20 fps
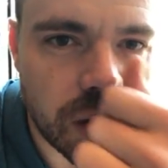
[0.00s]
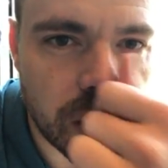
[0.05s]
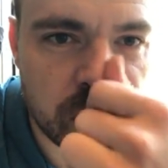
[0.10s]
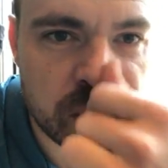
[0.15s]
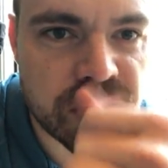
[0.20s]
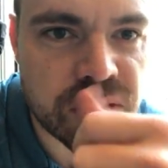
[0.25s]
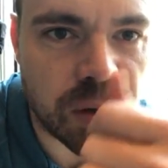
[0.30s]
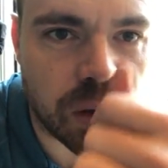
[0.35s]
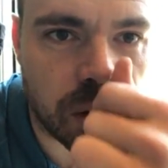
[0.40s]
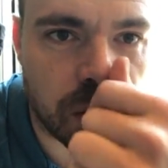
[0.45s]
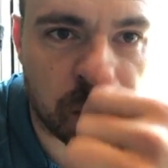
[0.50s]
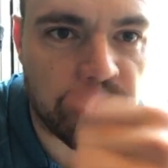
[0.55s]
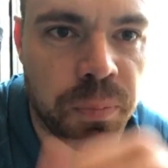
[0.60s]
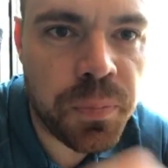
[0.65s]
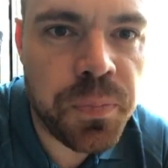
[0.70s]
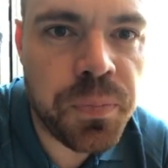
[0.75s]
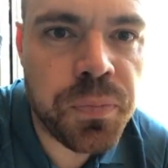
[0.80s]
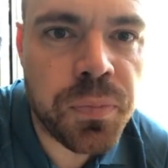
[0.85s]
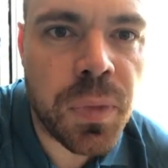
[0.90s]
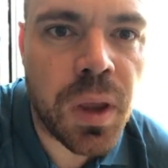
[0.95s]
so
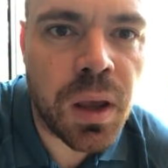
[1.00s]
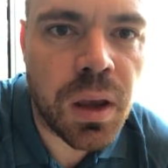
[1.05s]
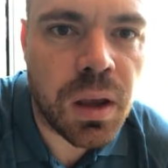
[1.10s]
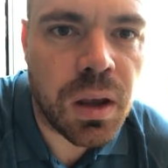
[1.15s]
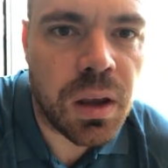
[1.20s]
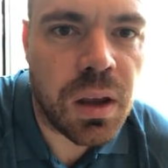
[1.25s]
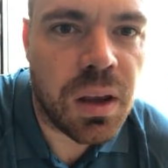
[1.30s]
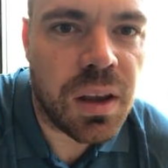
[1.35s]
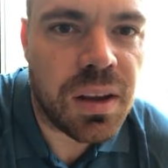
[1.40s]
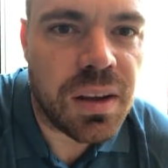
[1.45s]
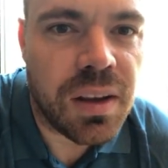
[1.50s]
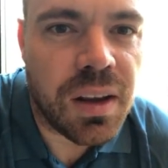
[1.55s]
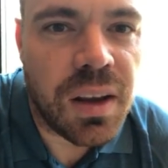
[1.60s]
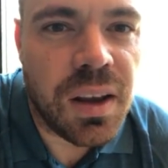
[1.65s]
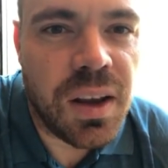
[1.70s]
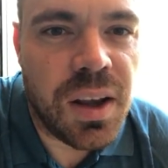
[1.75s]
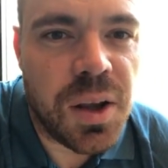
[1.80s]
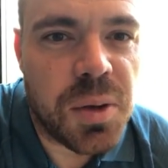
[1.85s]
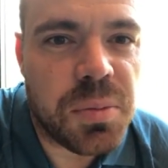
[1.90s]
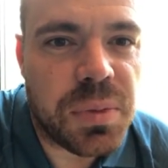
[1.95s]

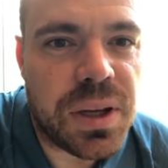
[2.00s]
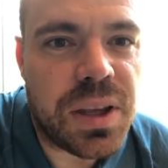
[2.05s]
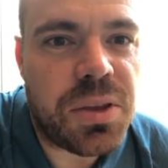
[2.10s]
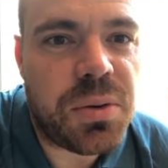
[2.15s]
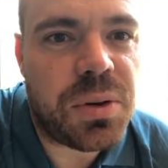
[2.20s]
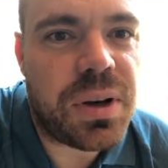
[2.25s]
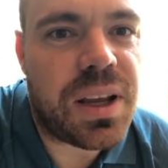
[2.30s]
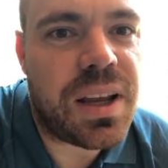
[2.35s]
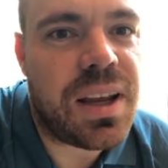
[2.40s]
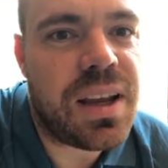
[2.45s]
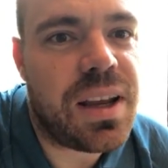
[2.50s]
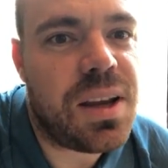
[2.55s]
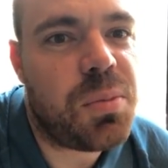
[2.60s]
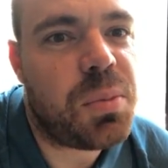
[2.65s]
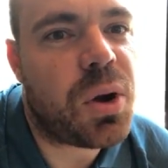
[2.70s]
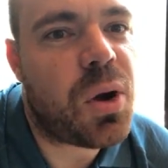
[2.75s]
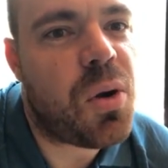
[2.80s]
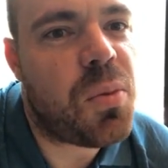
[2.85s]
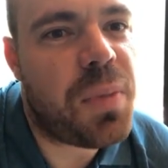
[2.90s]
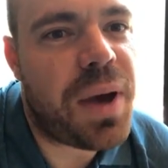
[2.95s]
B3D heme,
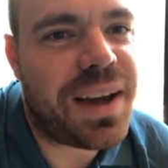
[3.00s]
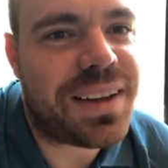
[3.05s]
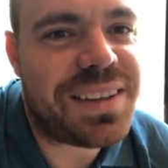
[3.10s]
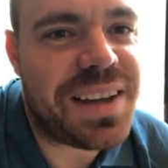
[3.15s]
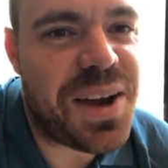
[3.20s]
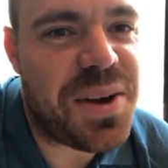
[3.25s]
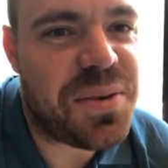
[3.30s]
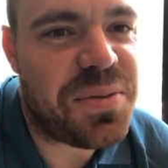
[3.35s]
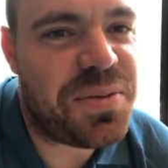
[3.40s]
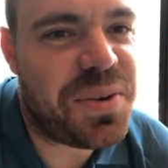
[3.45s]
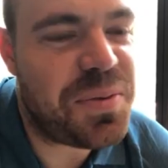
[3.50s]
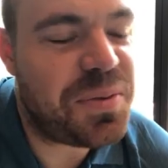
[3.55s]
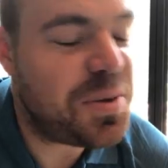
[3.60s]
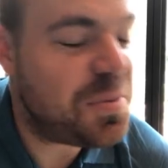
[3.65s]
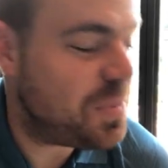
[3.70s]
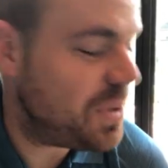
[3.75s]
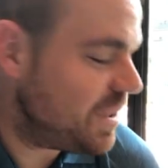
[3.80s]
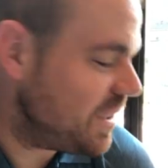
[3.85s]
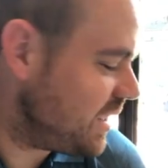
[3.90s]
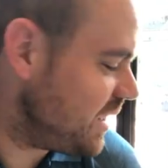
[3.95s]
we're going back down to 50
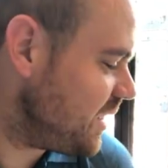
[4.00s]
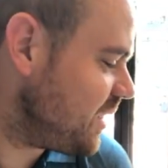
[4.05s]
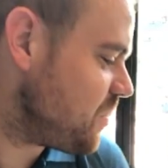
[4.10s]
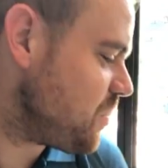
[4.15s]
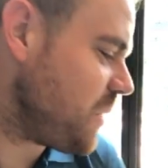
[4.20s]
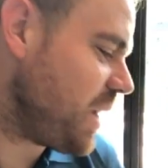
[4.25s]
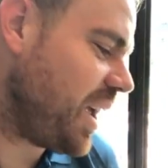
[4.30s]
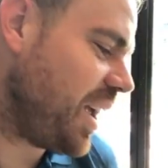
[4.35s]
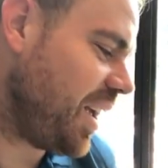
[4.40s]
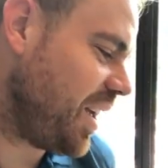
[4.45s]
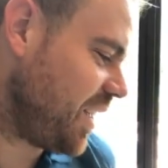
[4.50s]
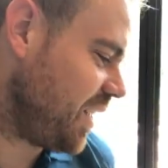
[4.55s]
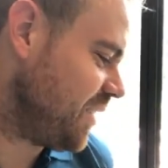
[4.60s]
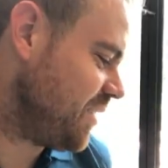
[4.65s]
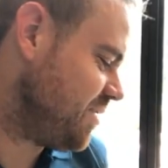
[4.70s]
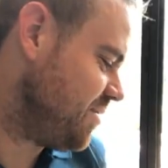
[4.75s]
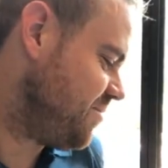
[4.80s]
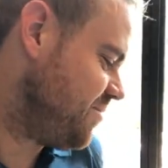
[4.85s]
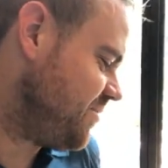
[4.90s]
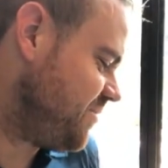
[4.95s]
billion. Man,
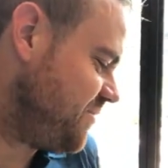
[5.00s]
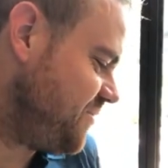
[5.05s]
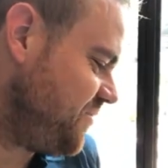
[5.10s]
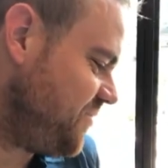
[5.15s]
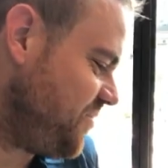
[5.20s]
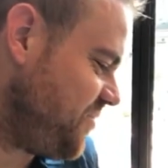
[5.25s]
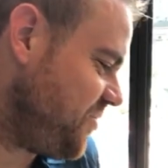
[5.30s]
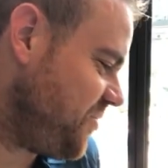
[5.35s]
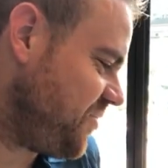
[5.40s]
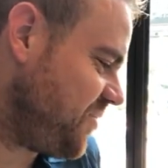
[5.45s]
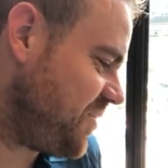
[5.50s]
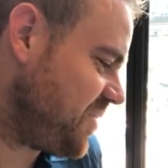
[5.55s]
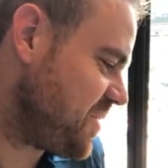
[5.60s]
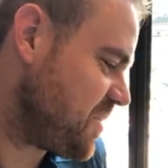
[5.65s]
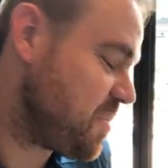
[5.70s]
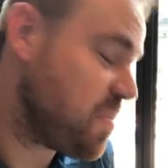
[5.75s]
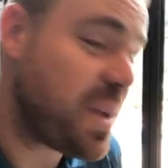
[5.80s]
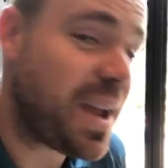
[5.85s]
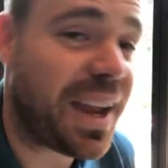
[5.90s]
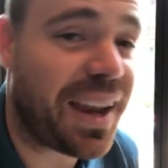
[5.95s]

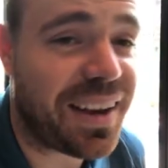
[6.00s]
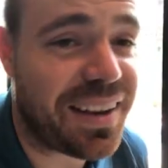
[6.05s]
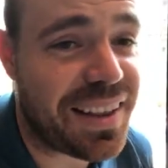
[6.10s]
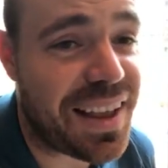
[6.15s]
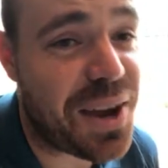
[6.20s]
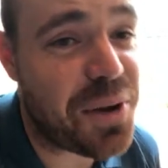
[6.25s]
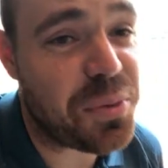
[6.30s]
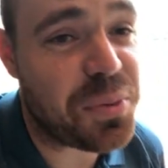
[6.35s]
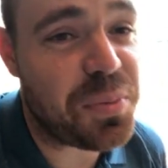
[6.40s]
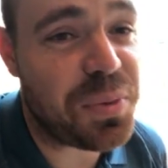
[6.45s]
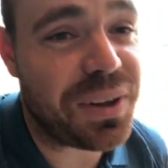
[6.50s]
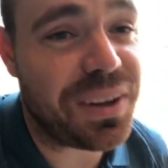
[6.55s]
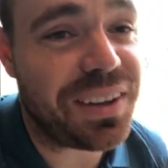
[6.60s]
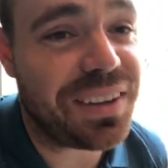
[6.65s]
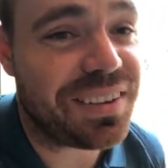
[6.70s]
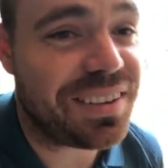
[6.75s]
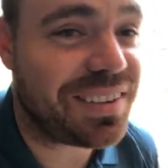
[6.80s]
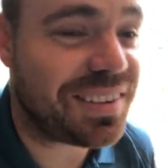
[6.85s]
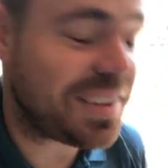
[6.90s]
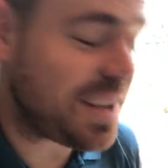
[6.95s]
that would
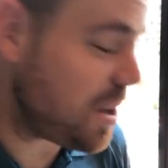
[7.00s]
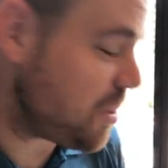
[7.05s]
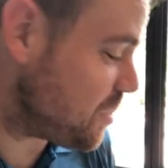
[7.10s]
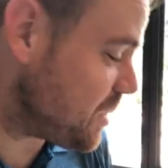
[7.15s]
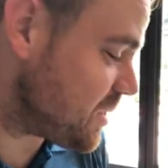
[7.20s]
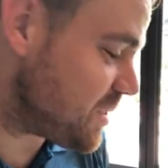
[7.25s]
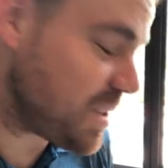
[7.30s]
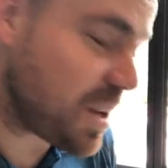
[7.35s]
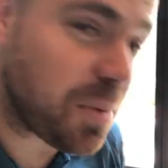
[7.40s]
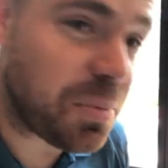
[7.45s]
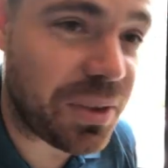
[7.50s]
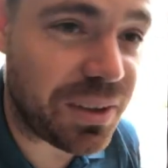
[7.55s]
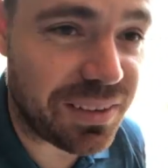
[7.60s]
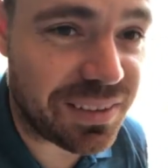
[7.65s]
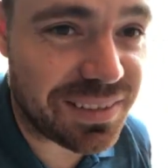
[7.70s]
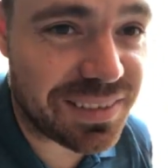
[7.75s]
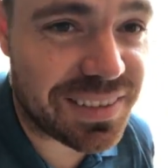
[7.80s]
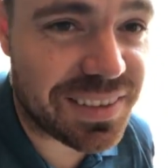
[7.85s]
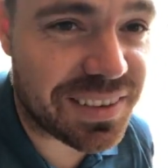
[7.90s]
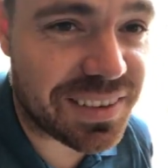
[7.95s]
be something.
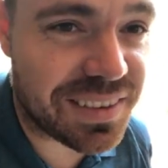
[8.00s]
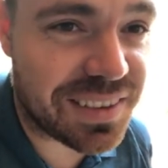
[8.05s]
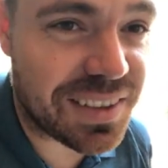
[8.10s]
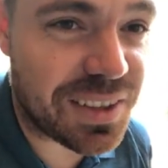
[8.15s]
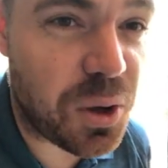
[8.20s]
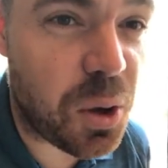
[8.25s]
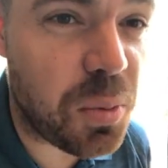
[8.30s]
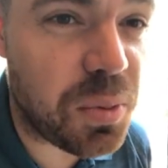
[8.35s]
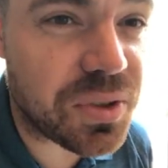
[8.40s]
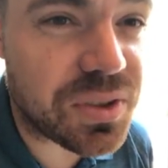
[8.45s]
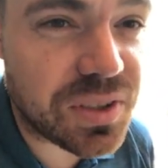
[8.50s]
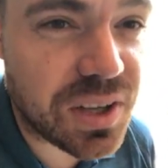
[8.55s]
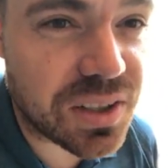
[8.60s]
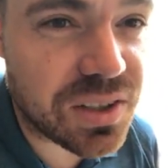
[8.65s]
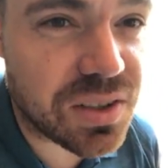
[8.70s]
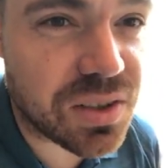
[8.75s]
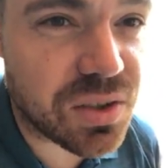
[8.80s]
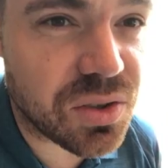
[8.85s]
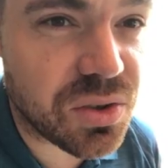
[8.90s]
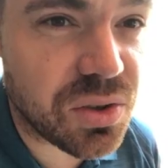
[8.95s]
Almost
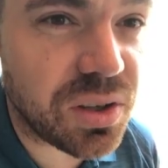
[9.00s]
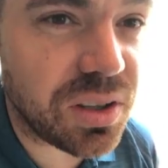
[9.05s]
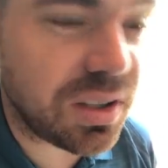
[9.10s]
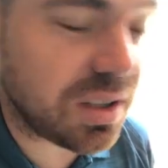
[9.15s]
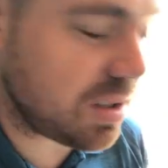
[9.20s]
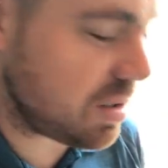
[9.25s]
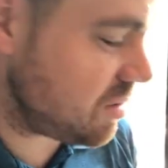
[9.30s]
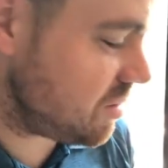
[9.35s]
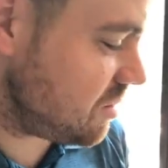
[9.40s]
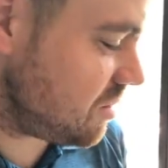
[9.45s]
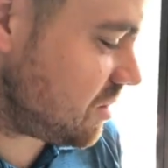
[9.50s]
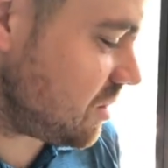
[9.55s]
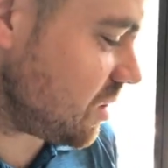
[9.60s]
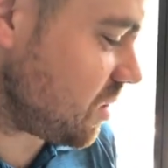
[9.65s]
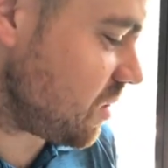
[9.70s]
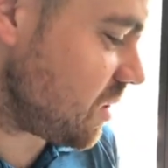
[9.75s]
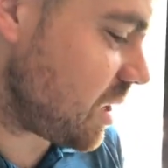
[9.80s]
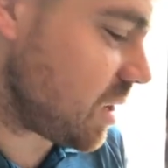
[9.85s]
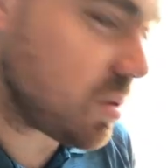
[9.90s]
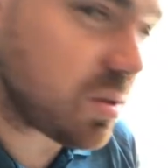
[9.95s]
touching a trillion to
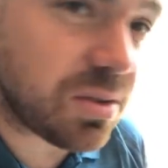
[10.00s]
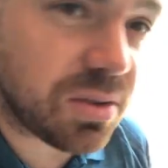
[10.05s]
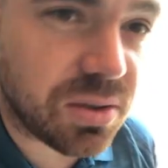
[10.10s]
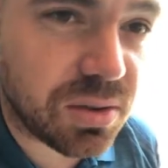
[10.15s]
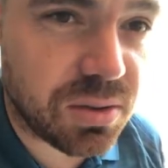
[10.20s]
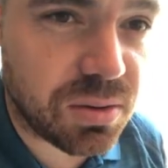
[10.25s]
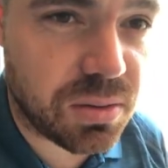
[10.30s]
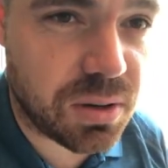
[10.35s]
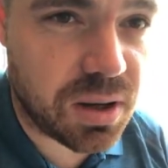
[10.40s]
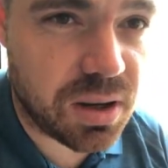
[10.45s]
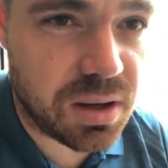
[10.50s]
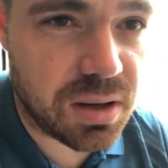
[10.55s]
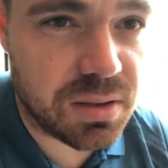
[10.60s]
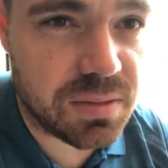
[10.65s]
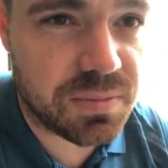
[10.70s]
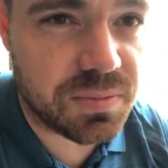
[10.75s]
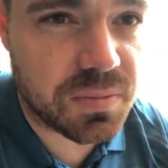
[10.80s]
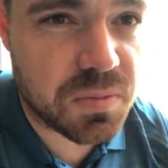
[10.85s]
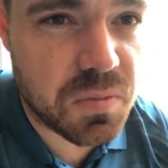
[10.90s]
go down to